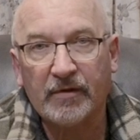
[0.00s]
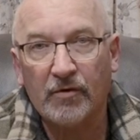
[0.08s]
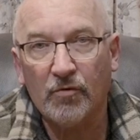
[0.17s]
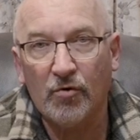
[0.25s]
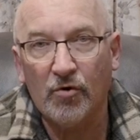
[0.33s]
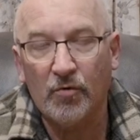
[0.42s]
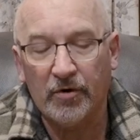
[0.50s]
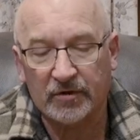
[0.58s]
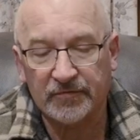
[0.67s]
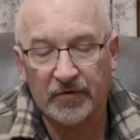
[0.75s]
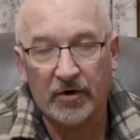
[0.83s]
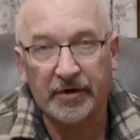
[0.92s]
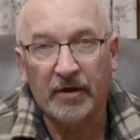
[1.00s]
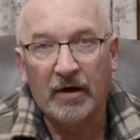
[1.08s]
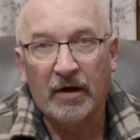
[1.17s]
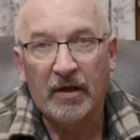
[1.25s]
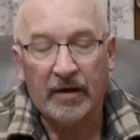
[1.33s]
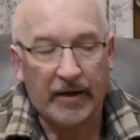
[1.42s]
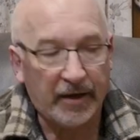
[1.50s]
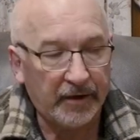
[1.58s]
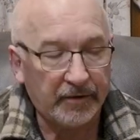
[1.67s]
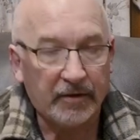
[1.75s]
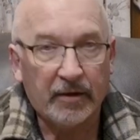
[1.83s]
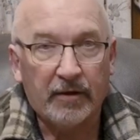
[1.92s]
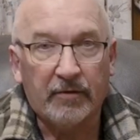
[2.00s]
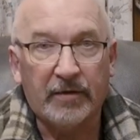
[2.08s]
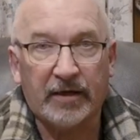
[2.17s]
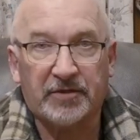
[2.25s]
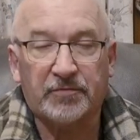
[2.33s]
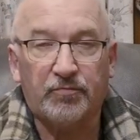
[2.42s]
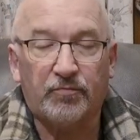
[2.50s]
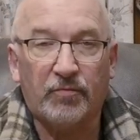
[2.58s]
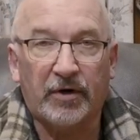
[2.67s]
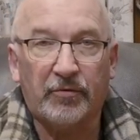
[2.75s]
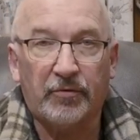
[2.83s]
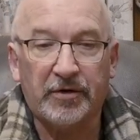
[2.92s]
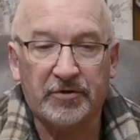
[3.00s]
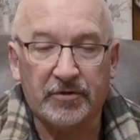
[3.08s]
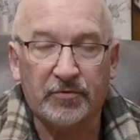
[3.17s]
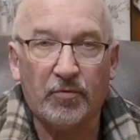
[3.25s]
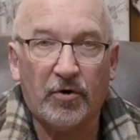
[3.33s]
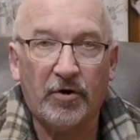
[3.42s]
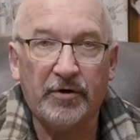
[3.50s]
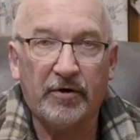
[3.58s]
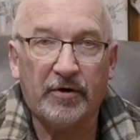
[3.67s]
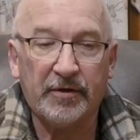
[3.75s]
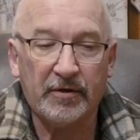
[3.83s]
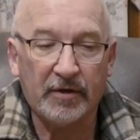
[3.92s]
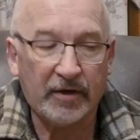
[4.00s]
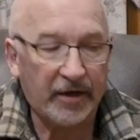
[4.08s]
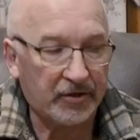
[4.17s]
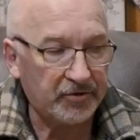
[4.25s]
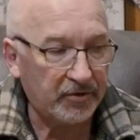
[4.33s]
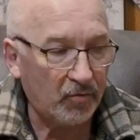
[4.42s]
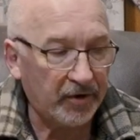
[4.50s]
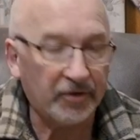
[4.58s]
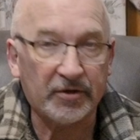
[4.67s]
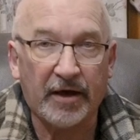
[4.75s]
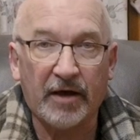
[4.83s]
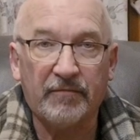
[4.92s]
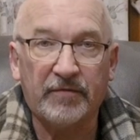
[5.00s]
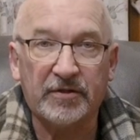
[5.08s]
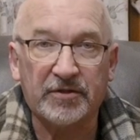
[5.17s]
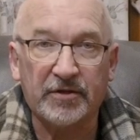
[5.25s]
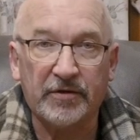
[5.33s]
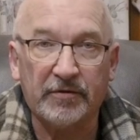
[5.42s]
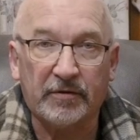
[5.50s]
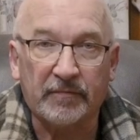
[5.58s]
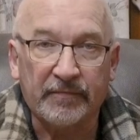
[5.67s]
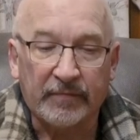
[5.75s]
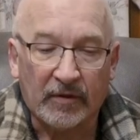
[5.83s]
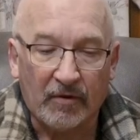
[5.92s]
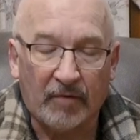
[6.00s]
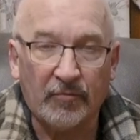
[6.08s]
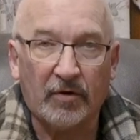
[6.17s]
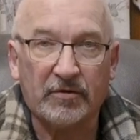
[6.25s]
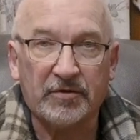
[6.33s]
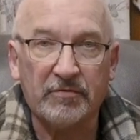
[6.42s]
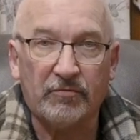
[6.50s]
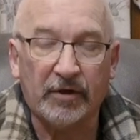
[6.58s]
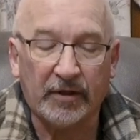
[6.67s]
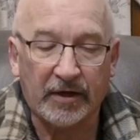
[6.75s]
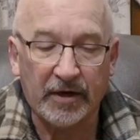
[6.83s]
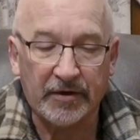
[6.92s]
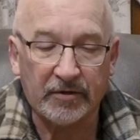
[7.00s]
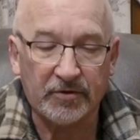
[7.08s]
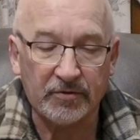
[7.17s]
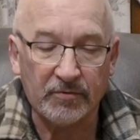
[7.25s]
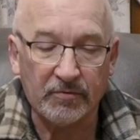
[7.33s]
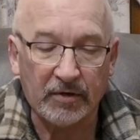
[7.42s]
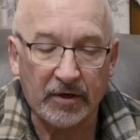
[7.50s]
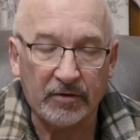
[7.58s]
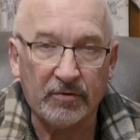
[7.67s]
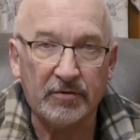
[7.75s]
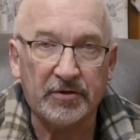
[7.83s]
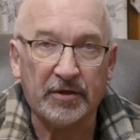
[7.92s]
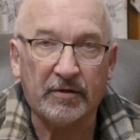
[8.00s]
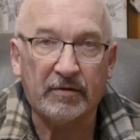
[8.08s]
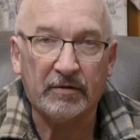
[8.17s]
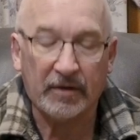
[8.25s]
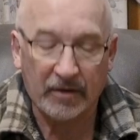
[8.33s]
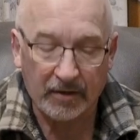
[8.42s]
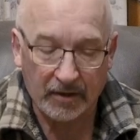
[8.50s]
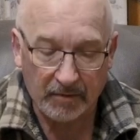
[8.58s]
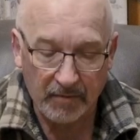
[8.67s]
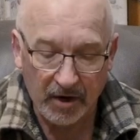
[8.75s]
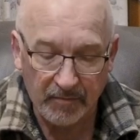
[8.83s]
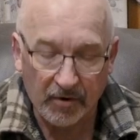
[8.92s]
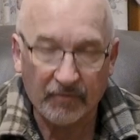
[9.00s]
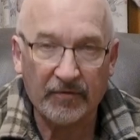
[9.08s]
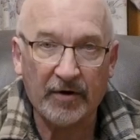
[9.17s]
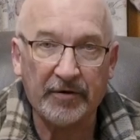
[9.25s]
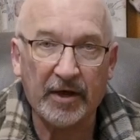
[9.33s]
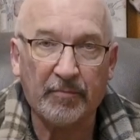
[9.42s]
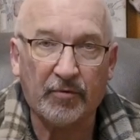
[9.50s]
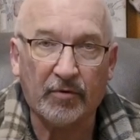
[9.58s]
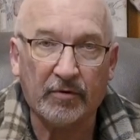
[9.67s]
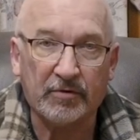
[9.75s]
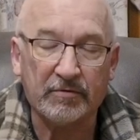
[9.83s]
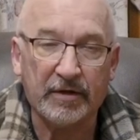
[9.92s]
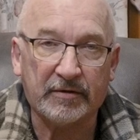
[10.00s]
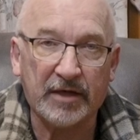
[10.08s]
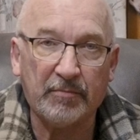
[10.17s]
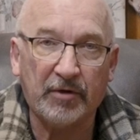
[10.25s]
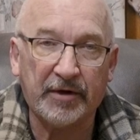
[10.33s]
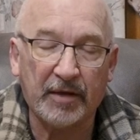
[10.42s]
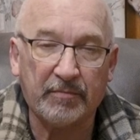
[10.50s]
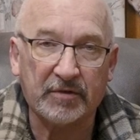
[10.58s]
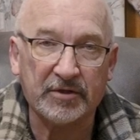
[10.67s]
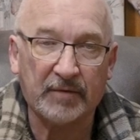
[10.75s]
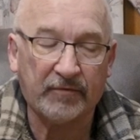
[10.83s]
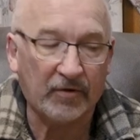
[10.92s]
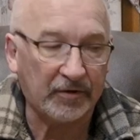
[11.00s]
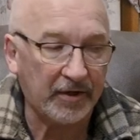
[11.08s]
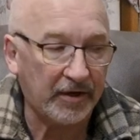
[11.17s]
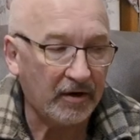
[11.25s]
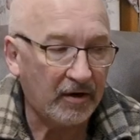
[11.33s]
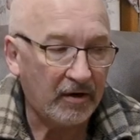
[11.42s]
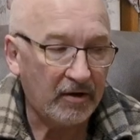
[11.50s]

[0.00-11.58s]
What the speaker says: All works fine, and that's one of the reasons why I actually wanted to have this, so that I'm not relegated to using a mobile phone app or a tablet app and stuff like that.